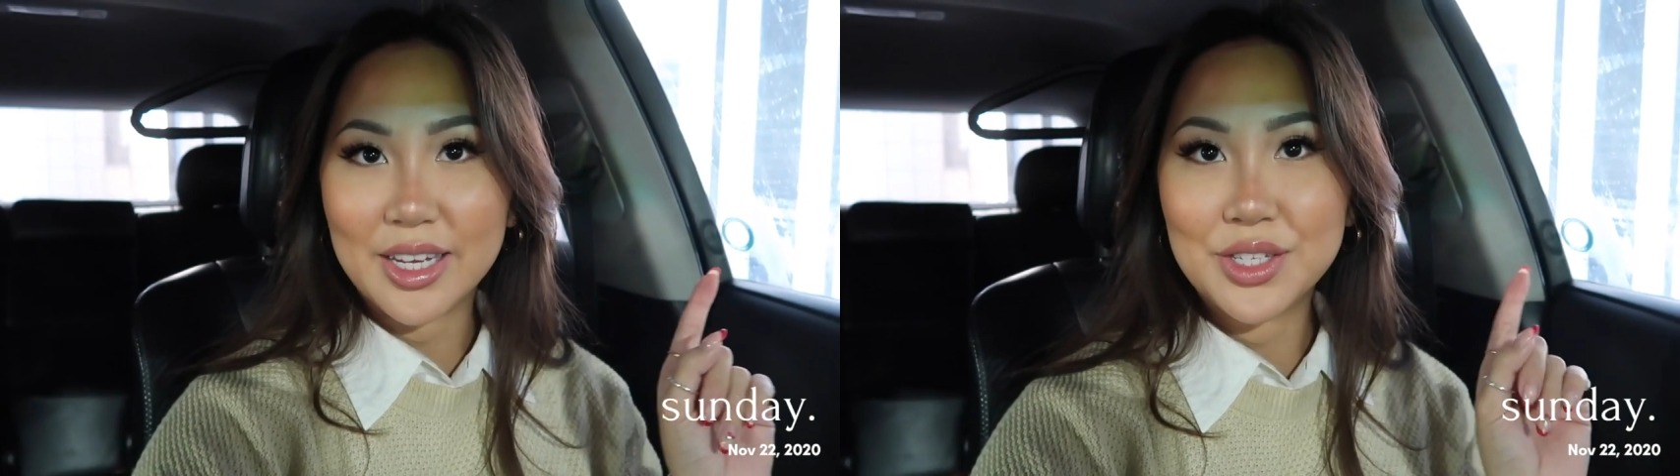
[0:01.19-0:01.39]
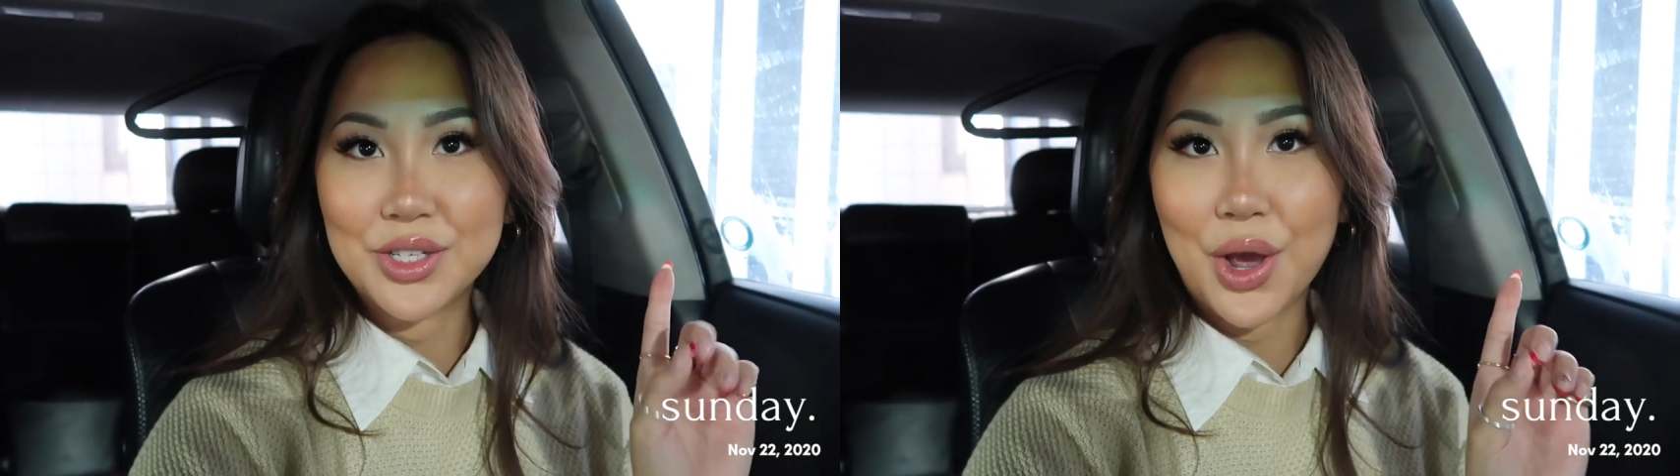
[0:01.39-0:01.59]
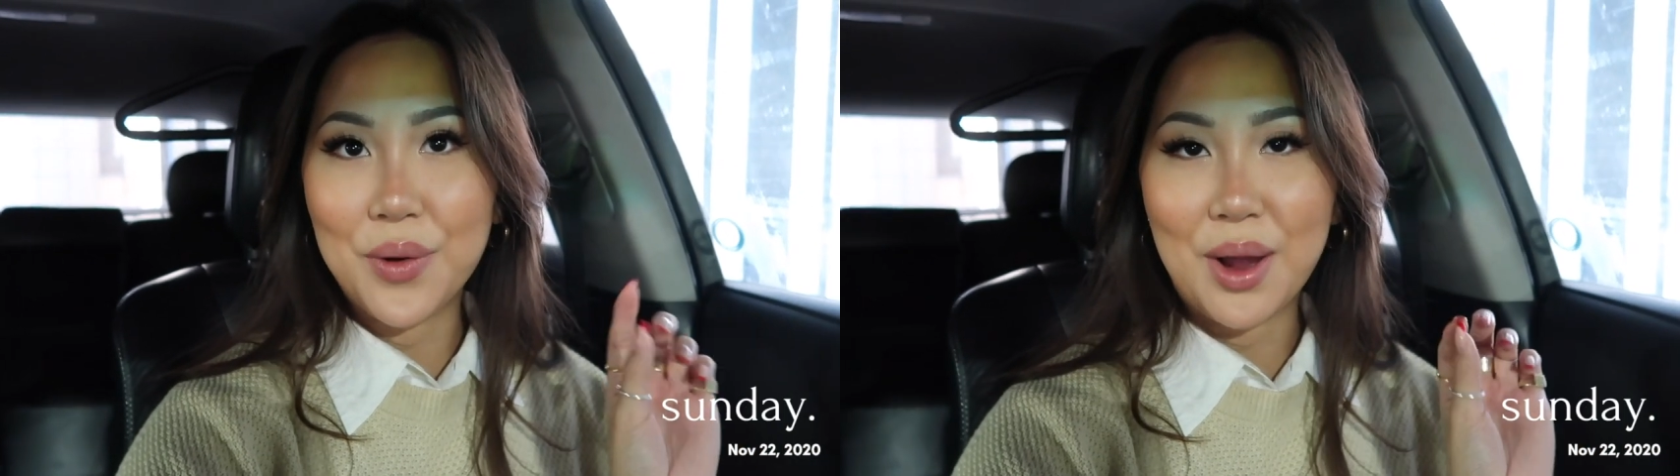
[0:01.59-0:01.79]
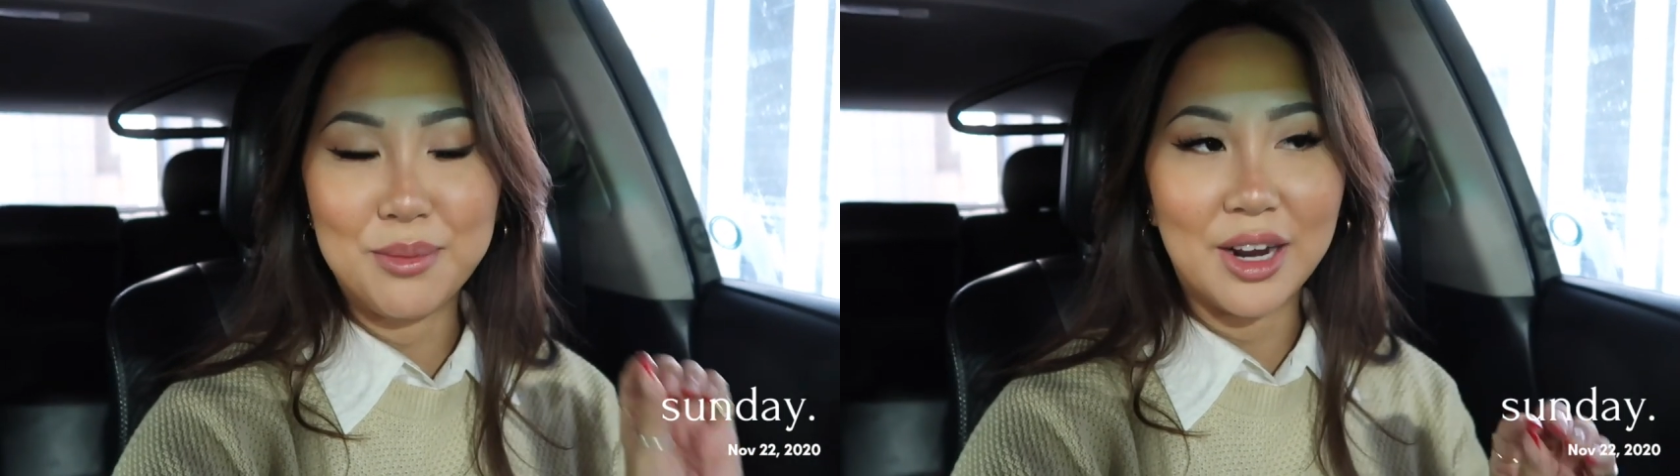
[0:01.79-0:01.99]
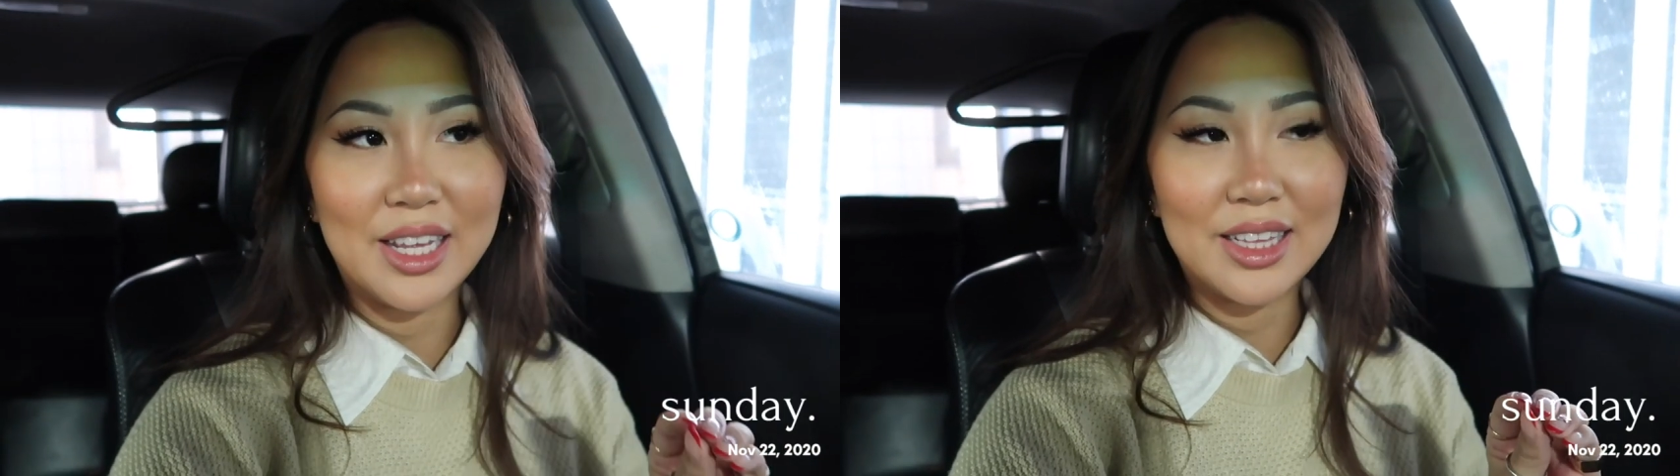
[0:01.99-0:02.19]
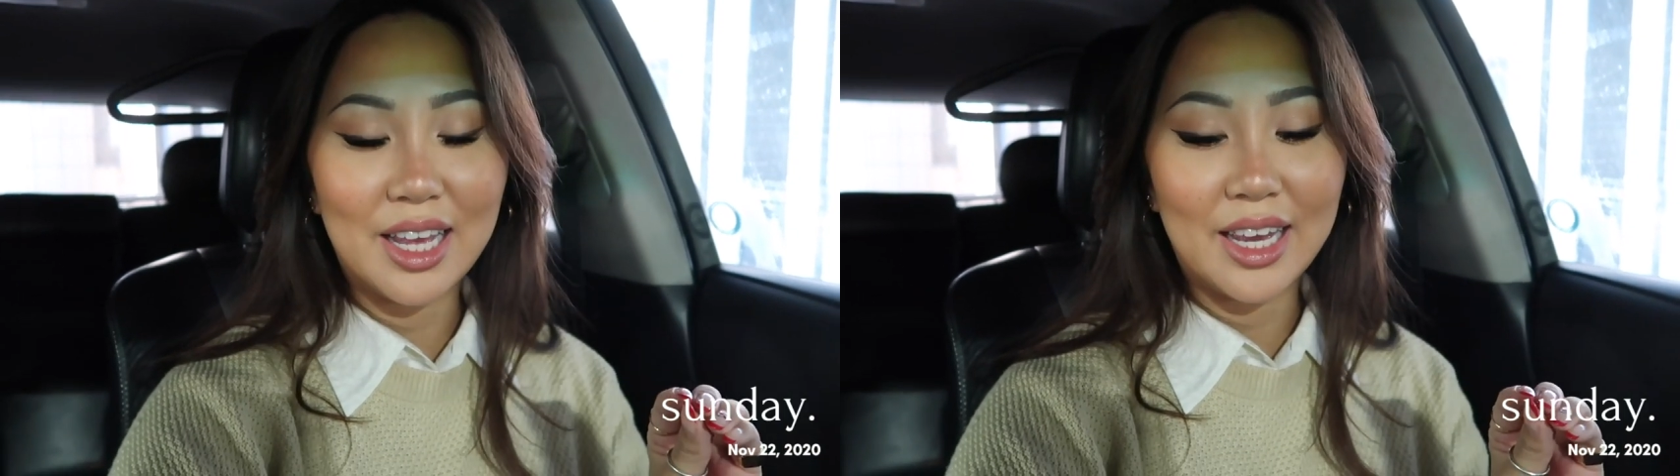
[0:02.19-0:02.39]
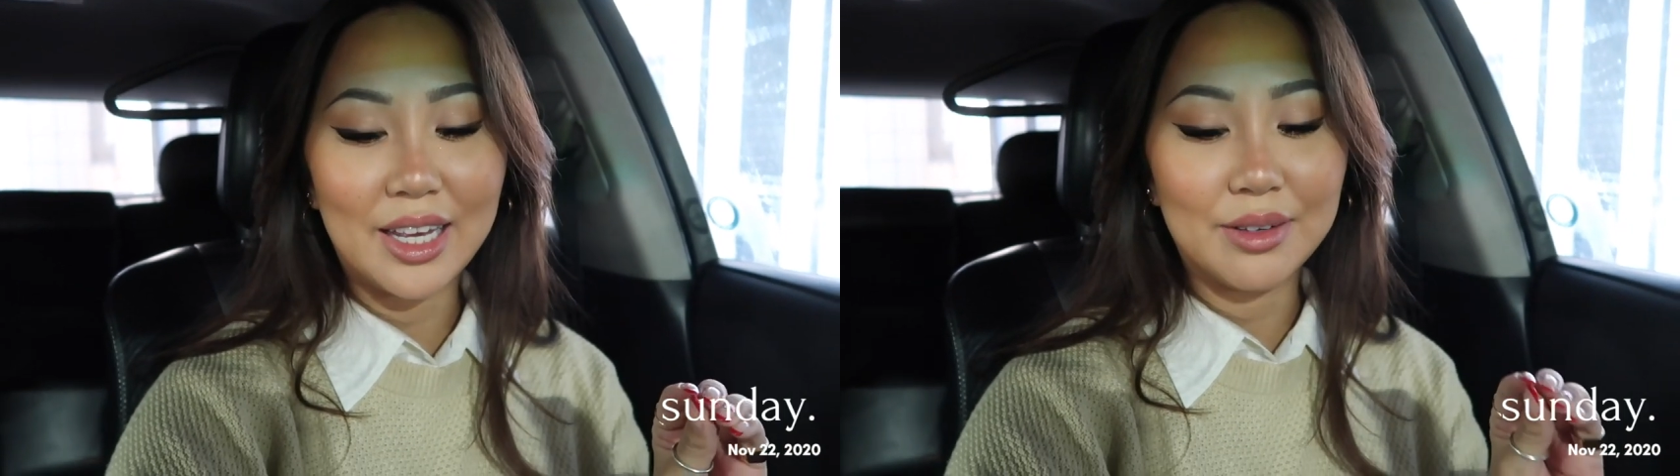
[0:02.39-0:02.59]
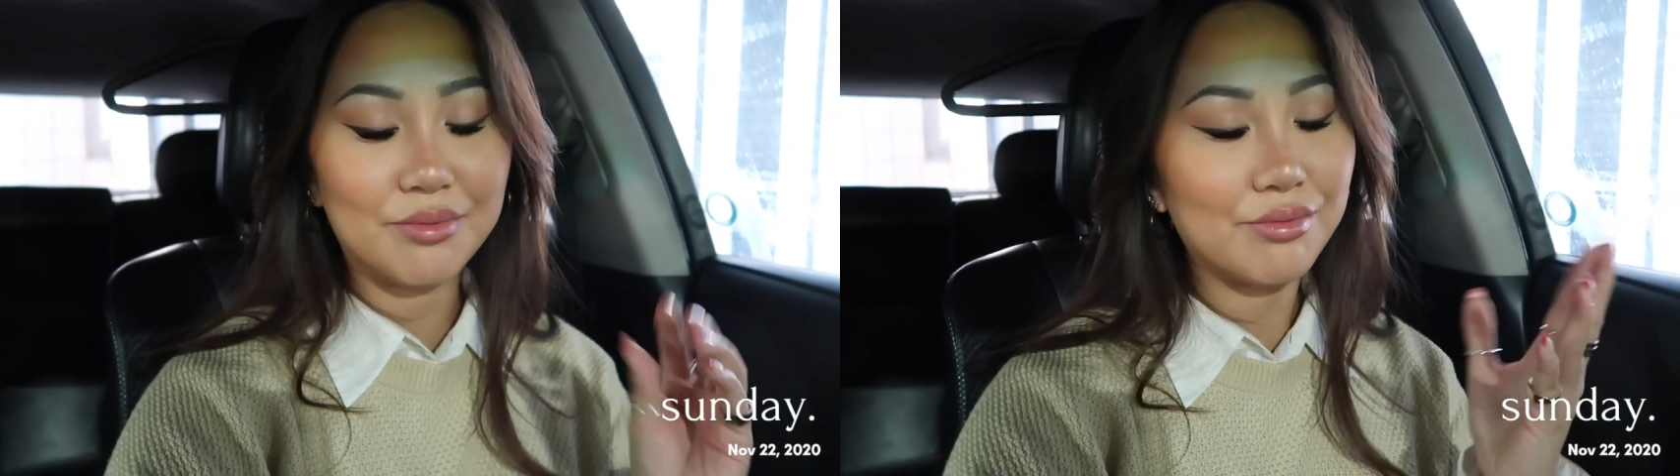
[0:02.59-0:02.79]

so I'm running late.